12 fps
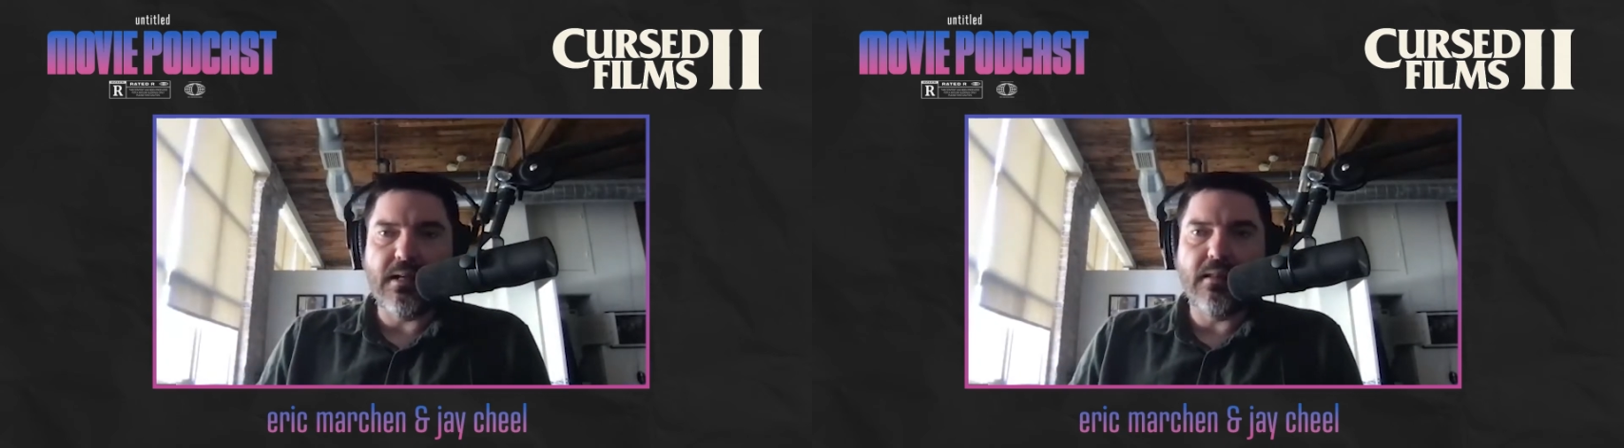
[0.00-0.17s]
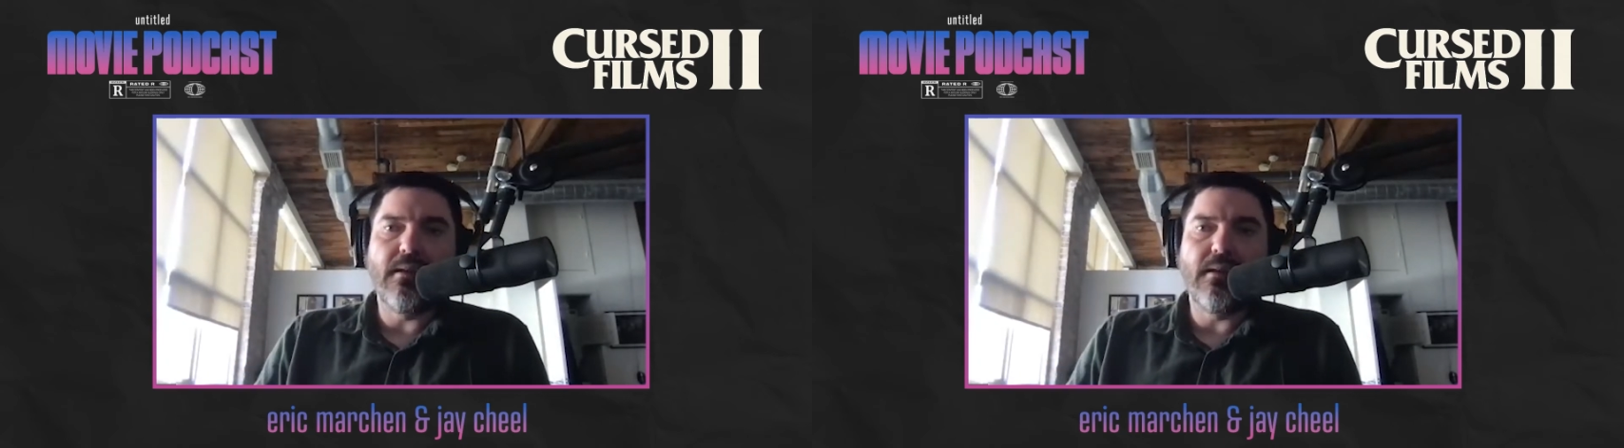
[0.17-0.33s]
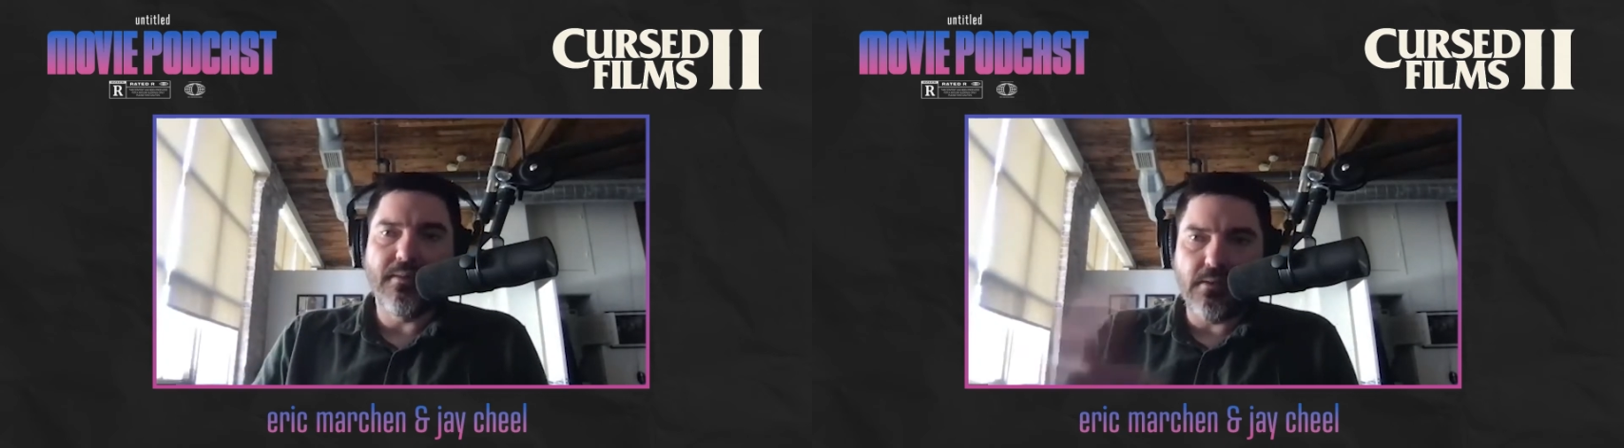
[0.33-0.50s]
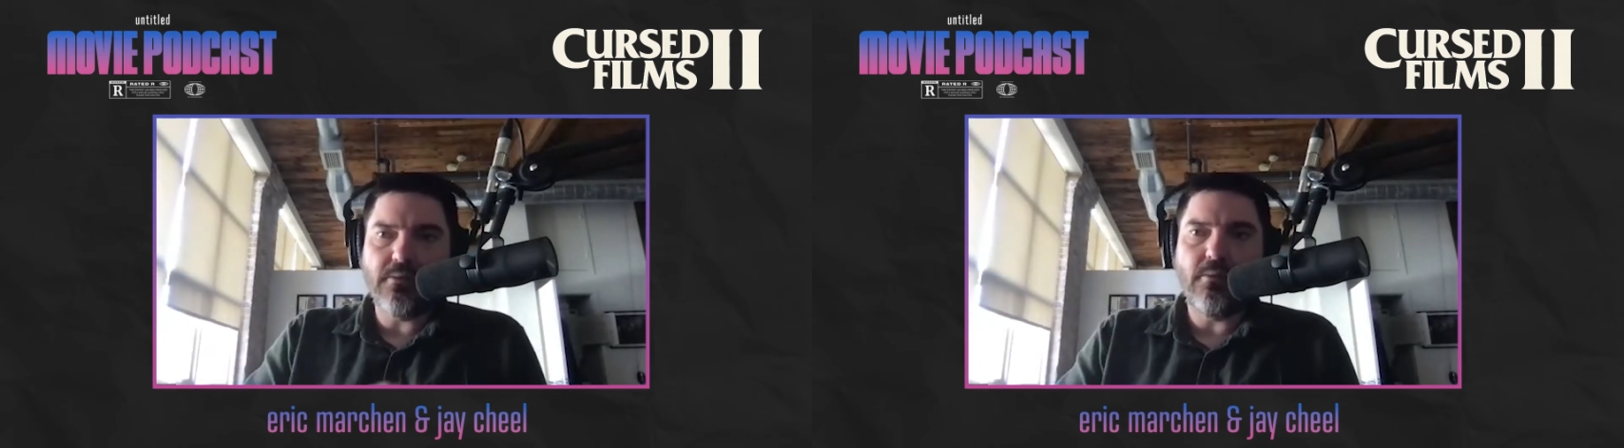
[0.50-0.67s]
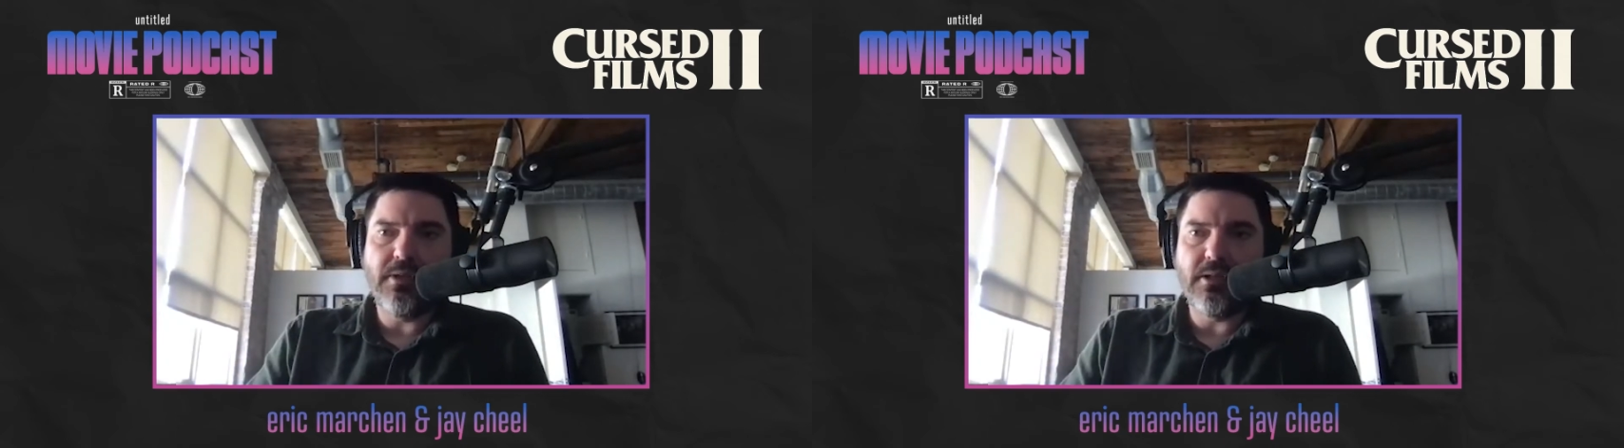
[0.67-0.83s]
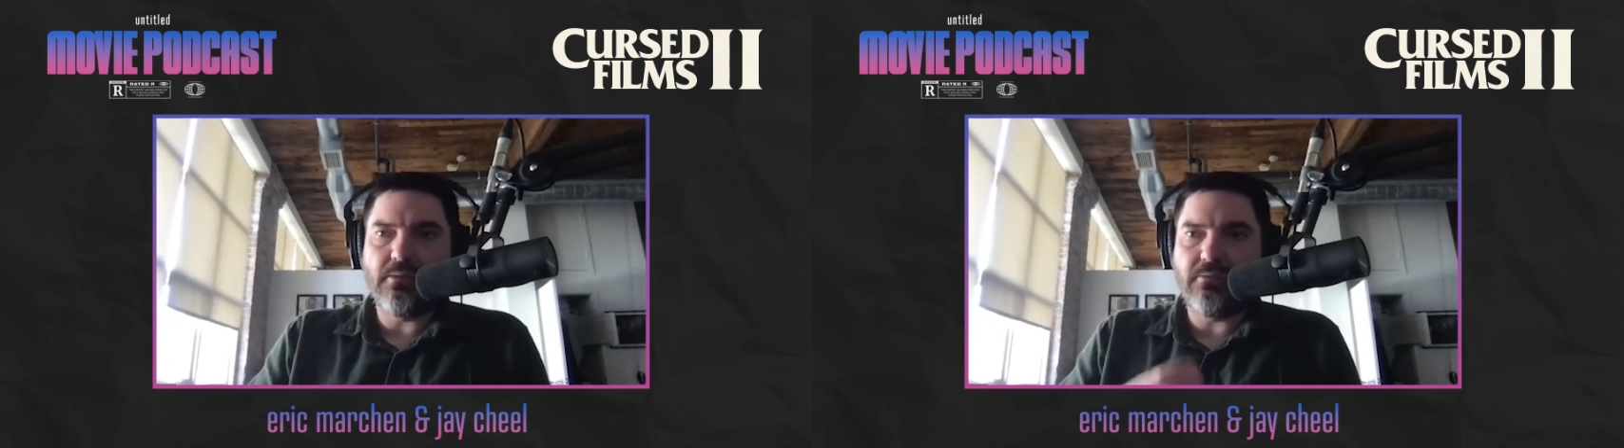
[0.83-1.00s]
I think is a little
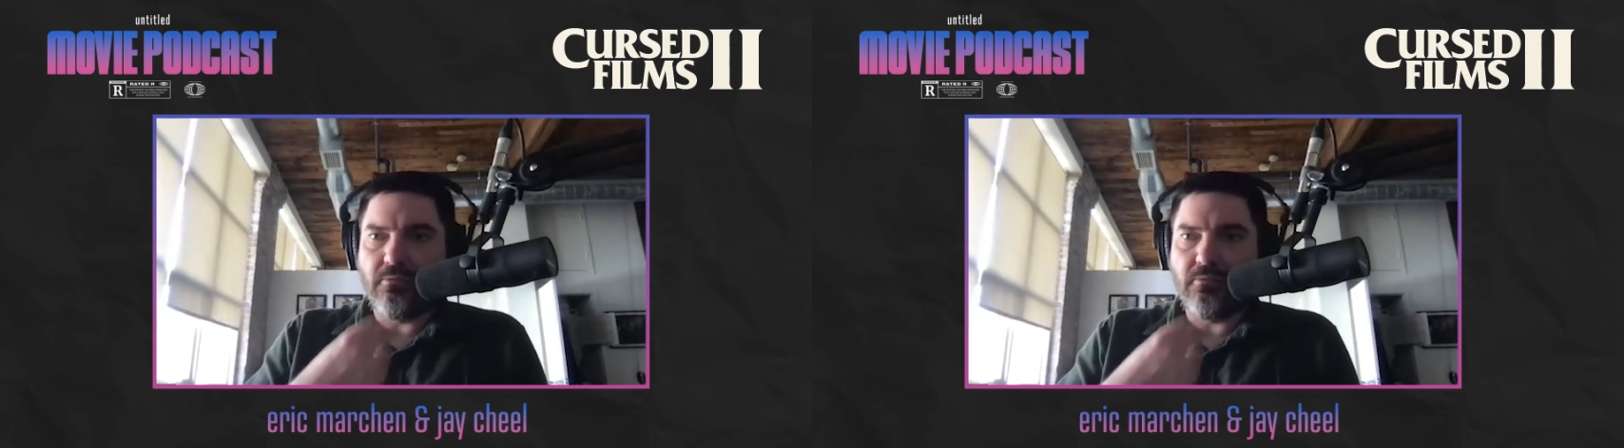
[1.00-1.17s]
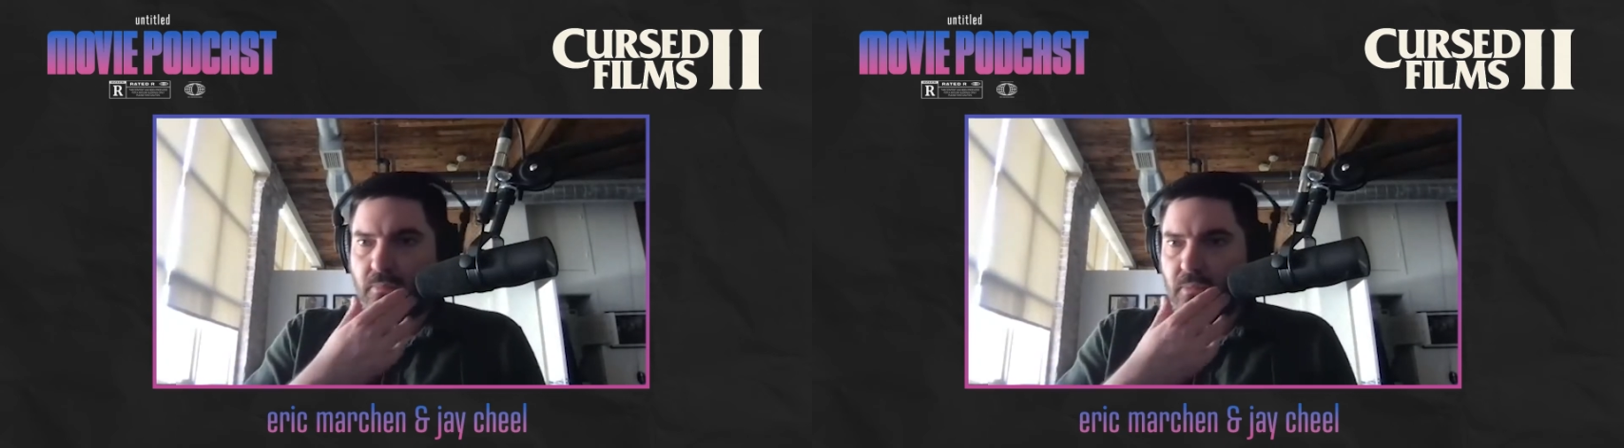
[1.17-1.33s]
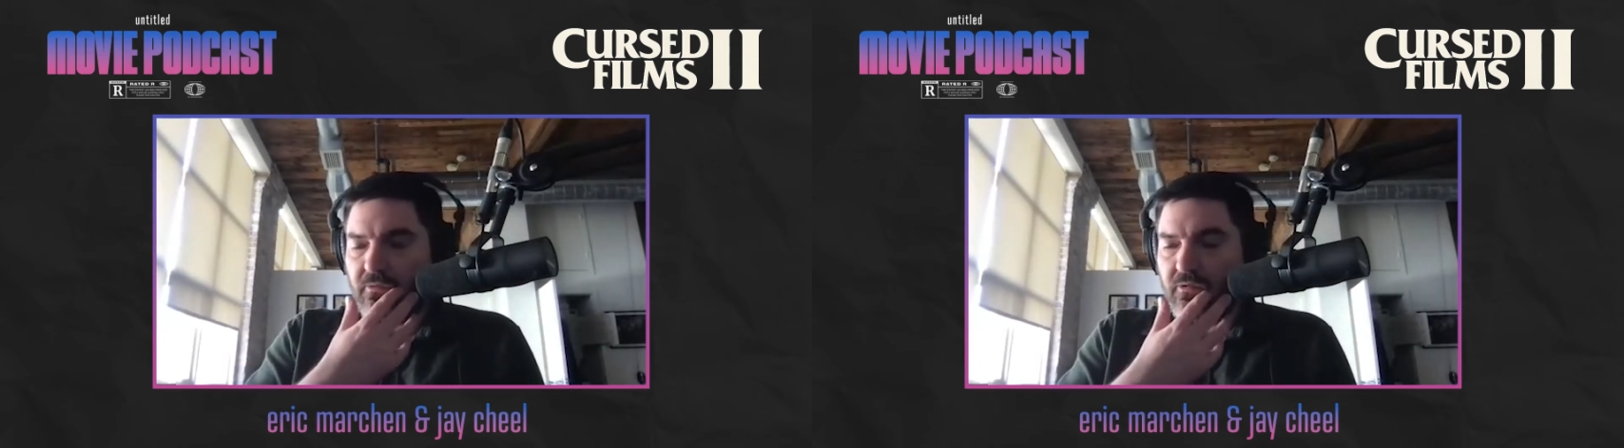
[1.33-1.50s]
bit different from the